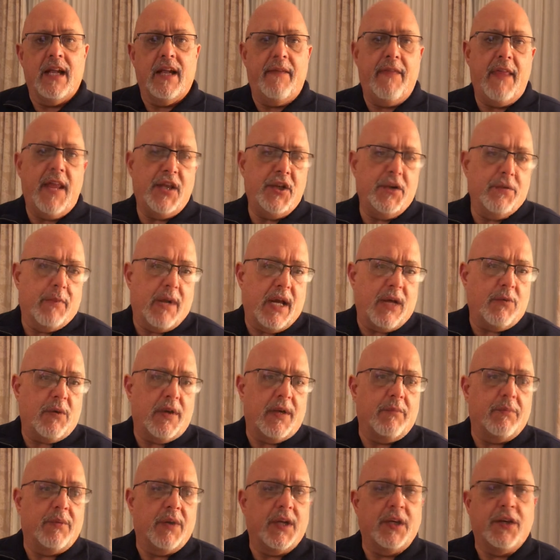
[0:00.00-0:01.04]
And then you might
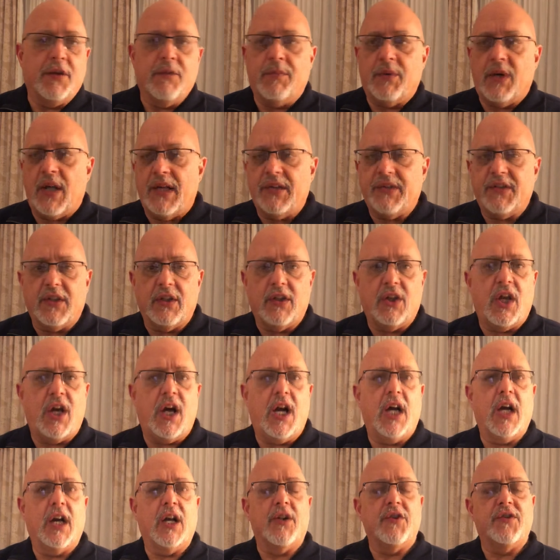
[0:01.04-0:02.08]
want to bring your boss
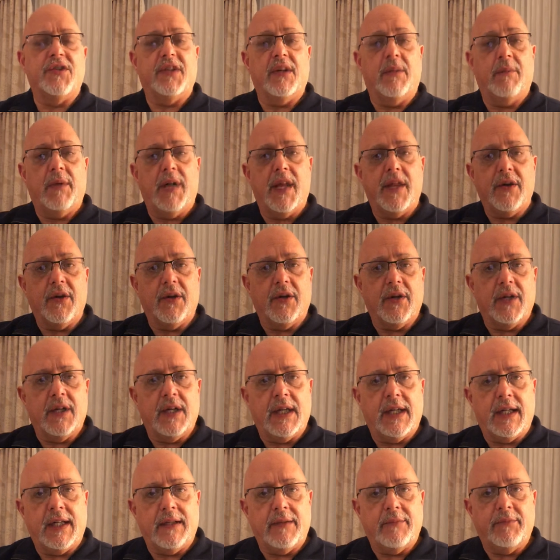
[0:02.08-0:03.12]
along or some other
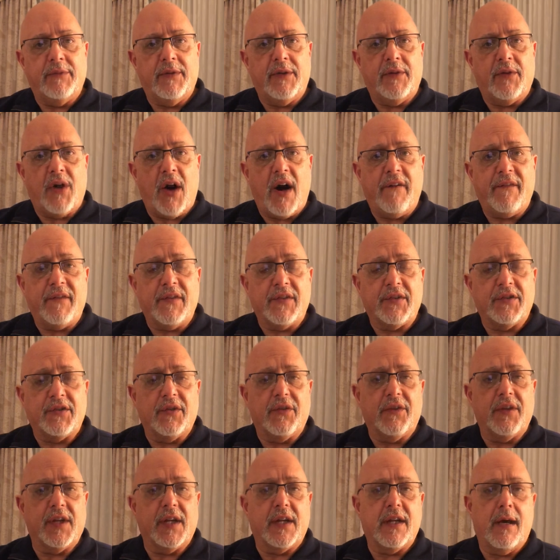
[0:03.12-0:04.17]
uh,
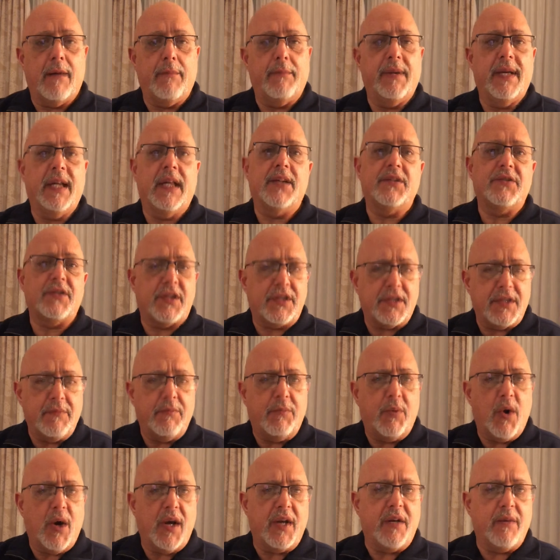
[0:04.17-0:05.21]
officer of the company because it's
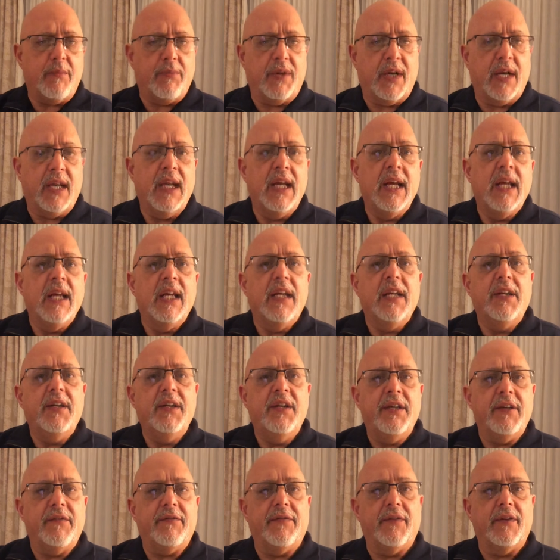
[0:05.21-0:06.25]
important to bring
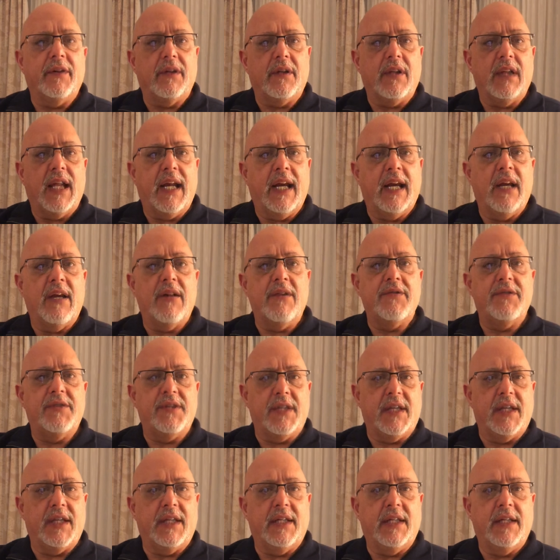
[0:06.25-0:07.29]
different layers
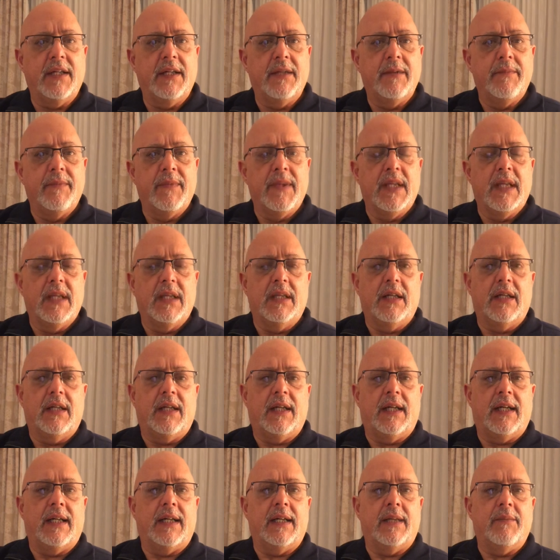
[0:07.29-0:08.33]
in
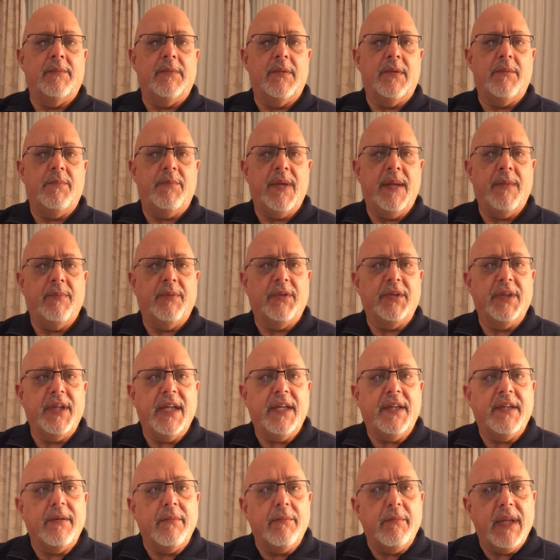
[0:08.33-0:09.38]
uh, people
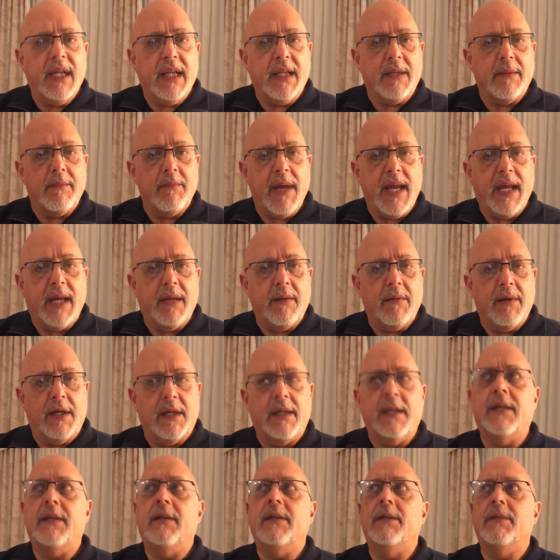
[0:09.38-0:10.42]
need to meet. Make,
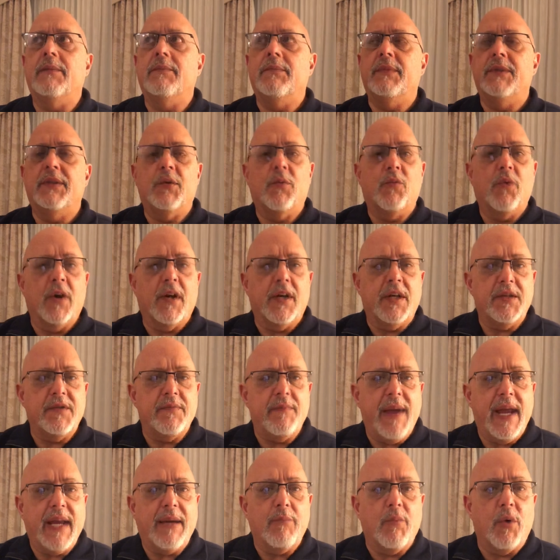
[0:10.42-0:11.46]
uh, the word is
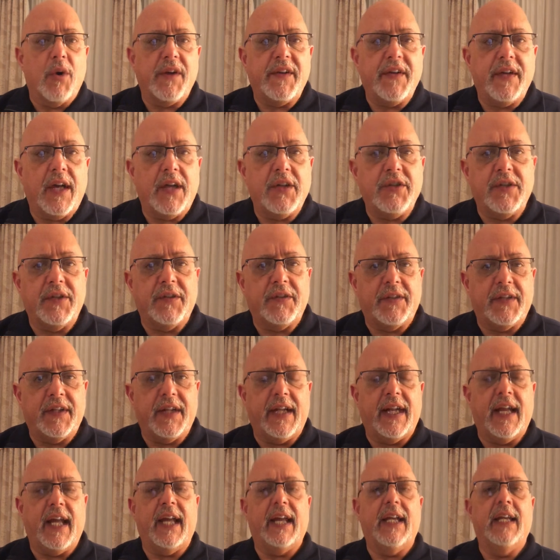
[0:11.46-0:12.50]
make more touches
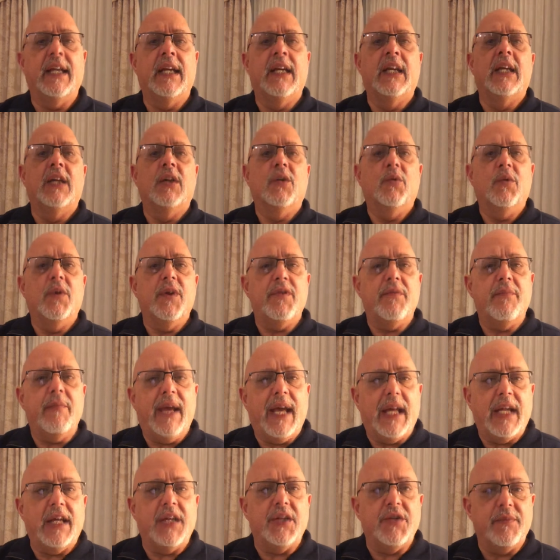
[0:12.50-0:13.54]
today with
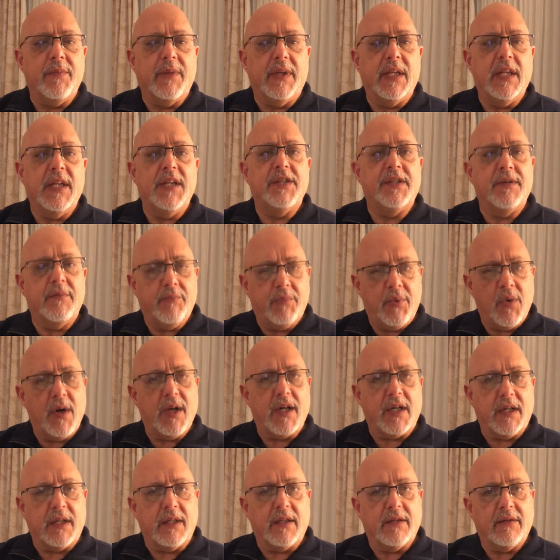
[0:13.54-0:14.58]
management. It's
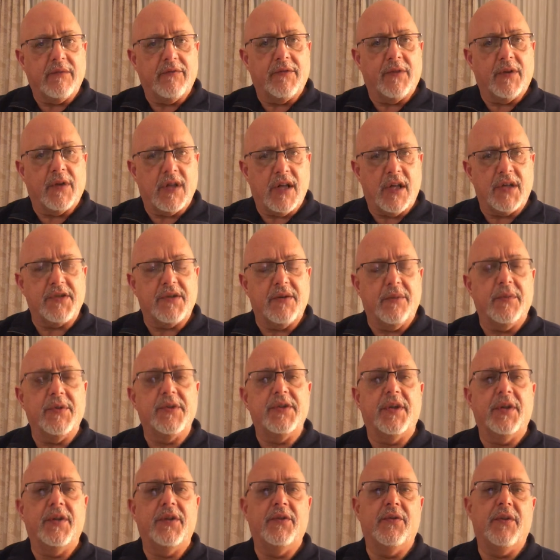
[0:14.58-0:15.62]
important for customers
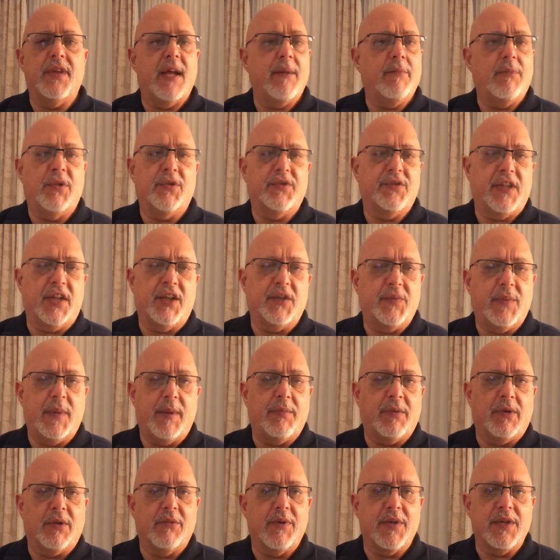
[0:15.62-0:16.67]
to do that. Most
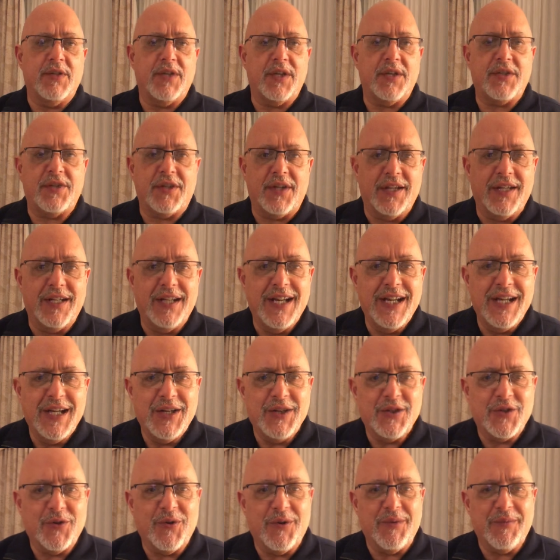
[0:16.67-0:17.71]
salespeople are resistant
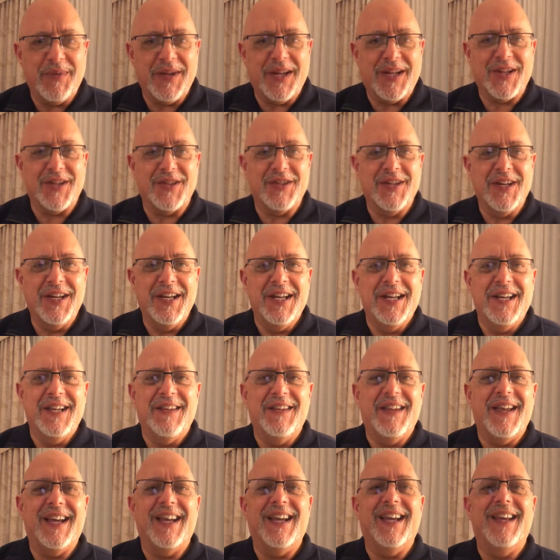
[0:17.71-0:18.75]
to it because
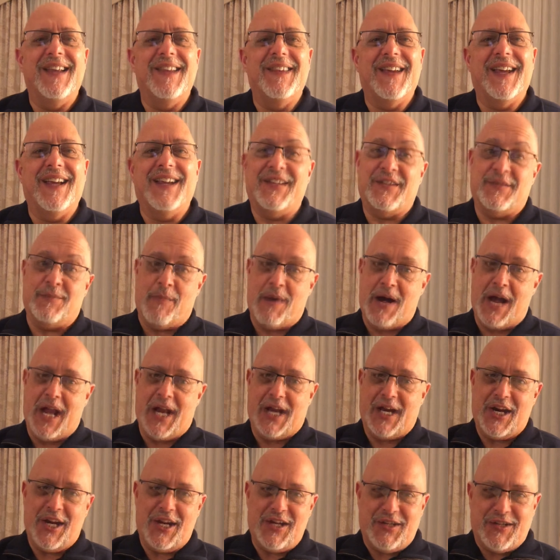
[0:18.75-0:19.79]
they, they it's
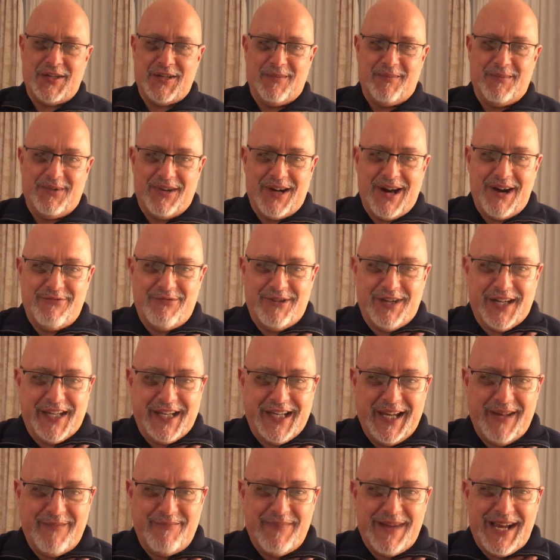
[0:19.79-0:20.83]
my customer. I want to
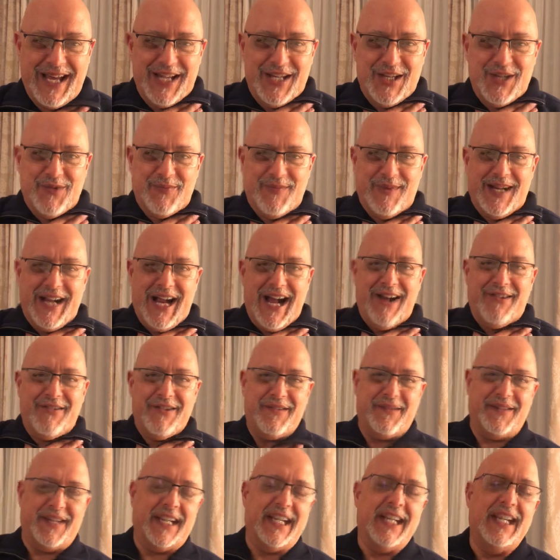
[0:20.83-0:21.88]
keep management out
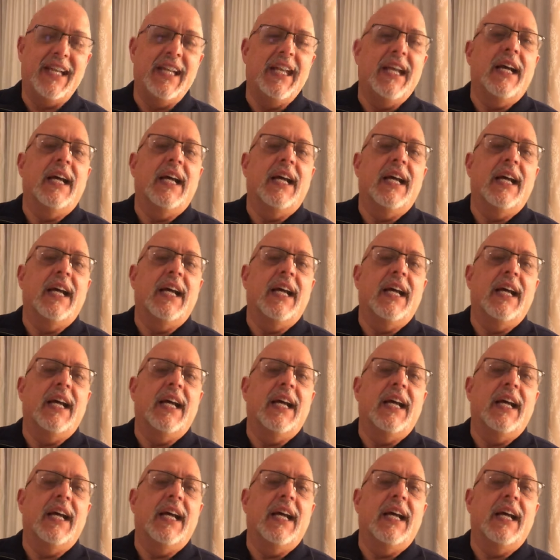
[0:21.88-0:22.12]
of it.